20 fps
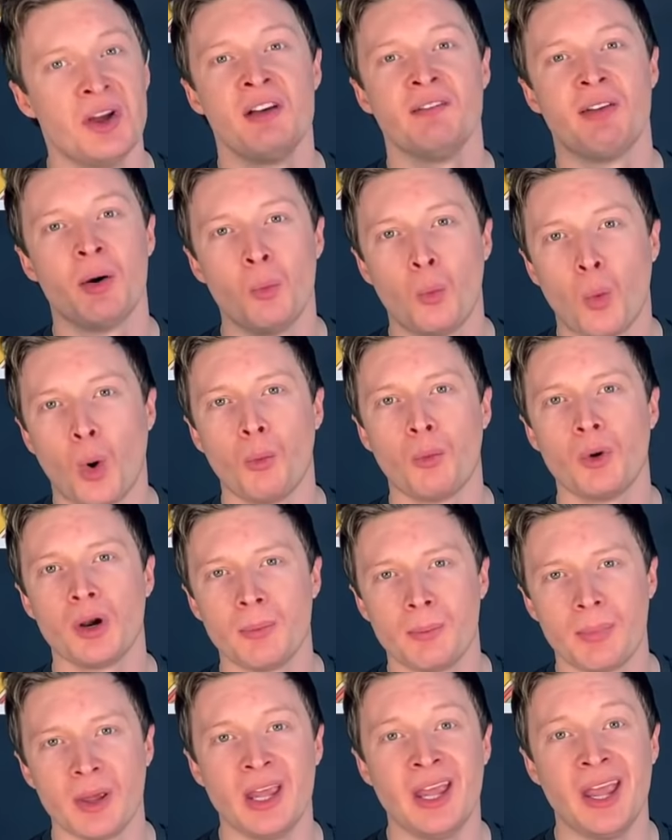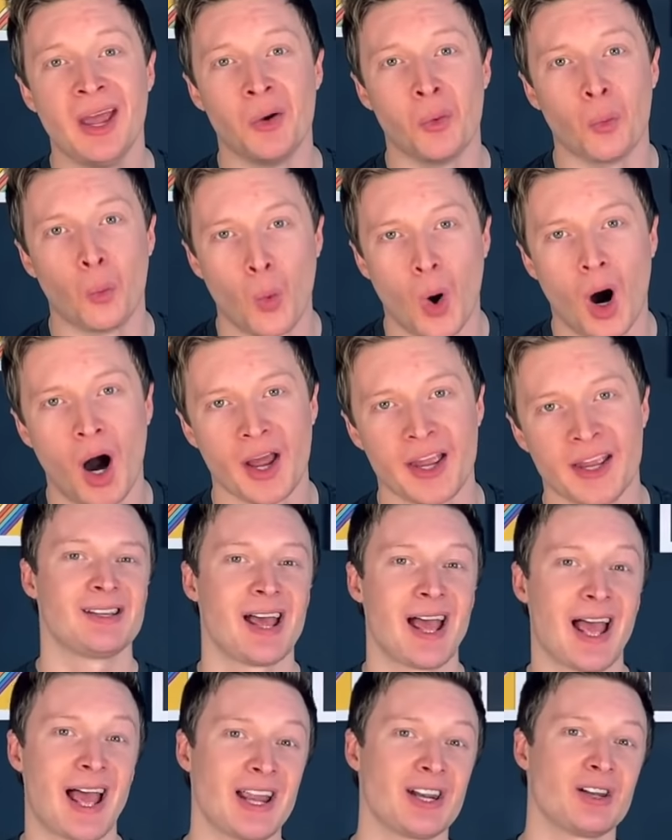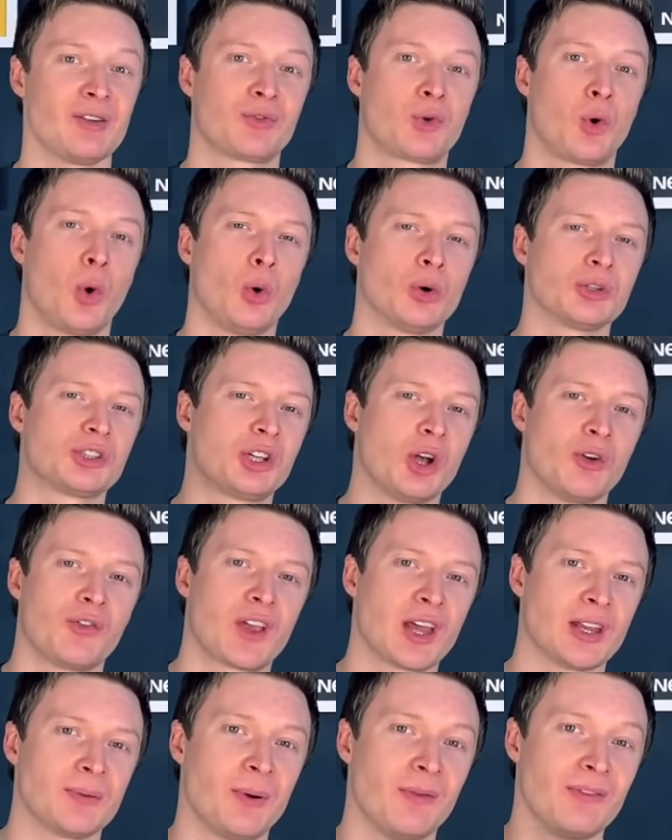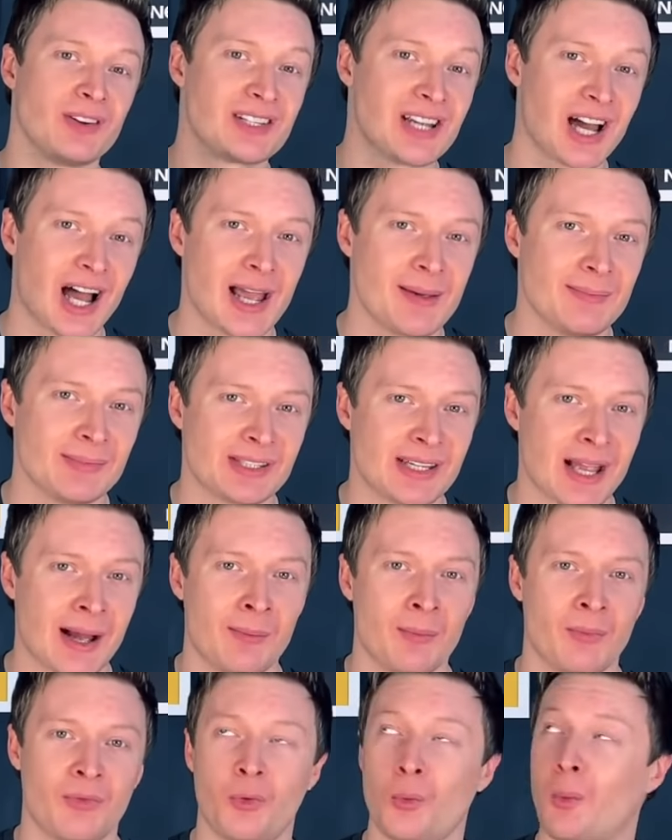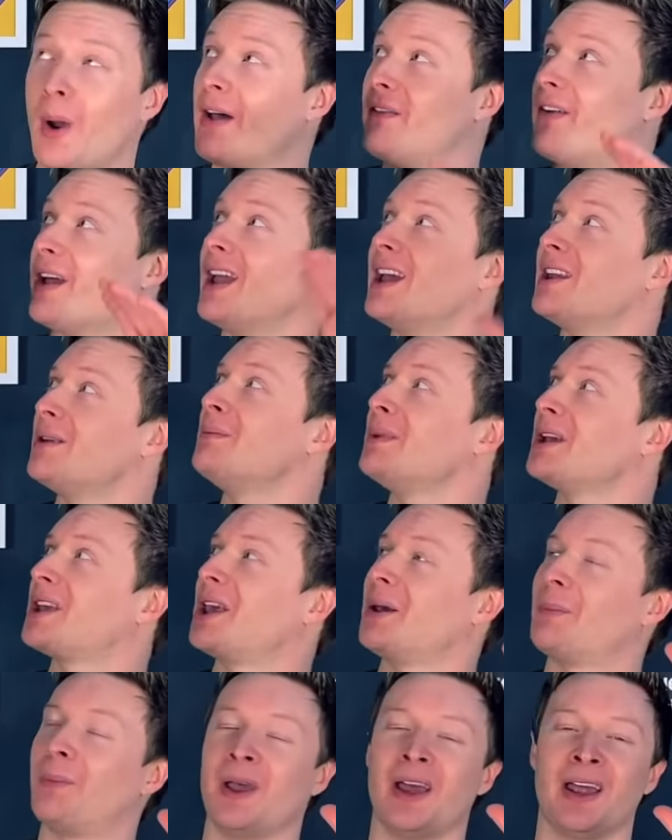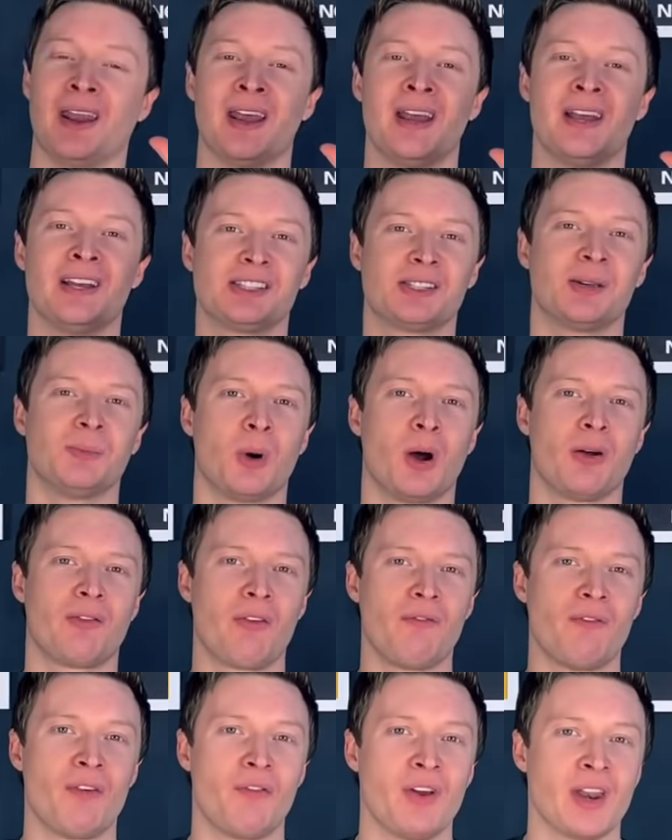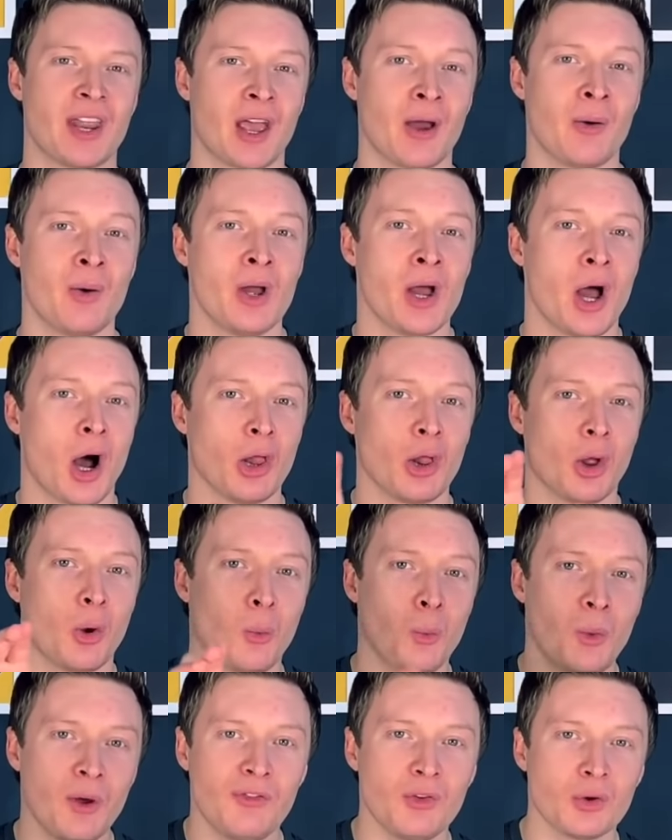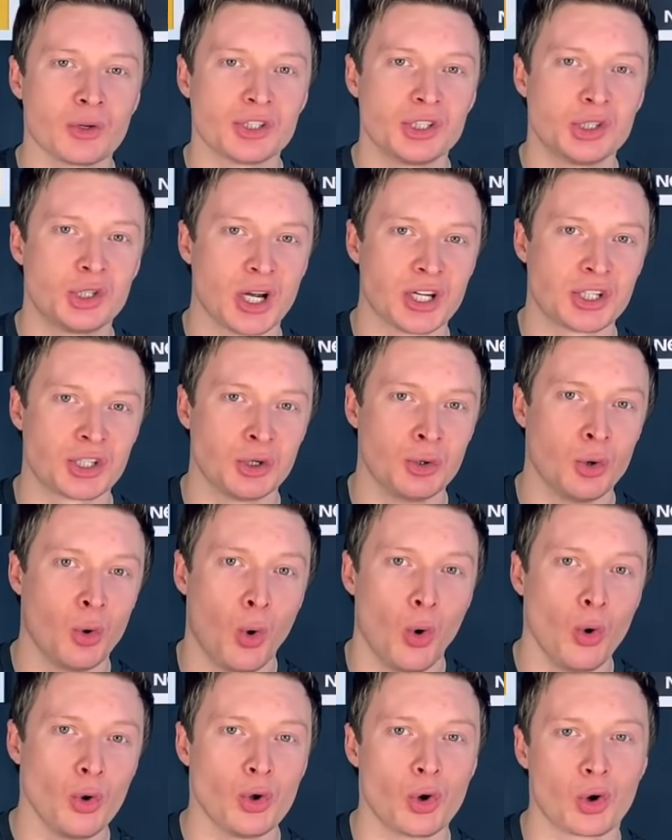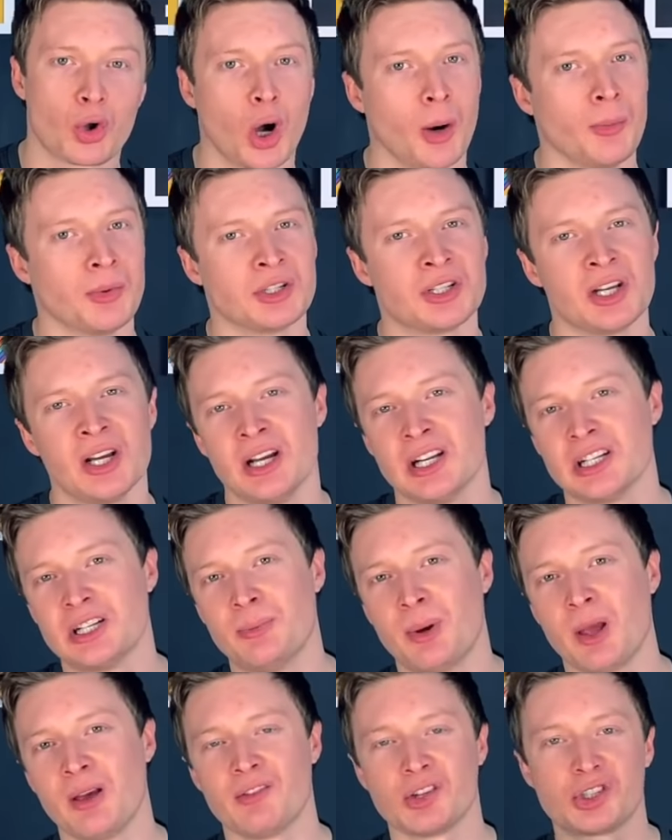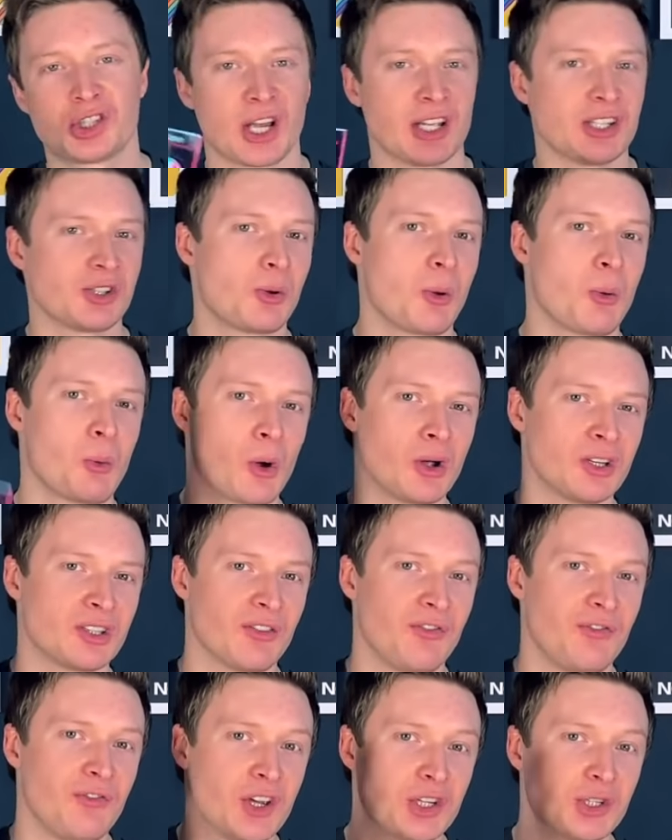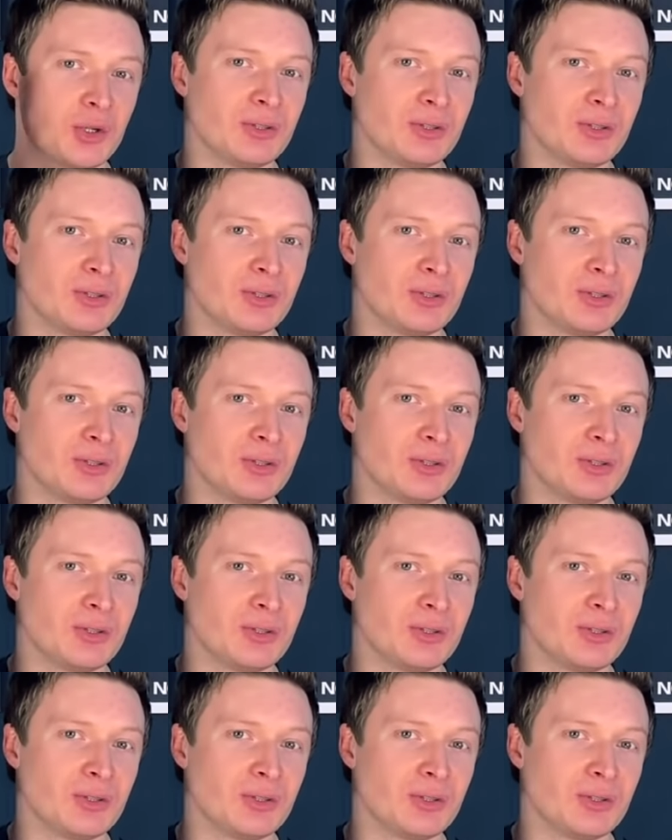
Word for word: then what would it be and why? And of course, don't forget to put the timestamp for where the hidden Mickey appeared somewhere within the video, along with your suggestion or your comment to be in the chance to win one of these official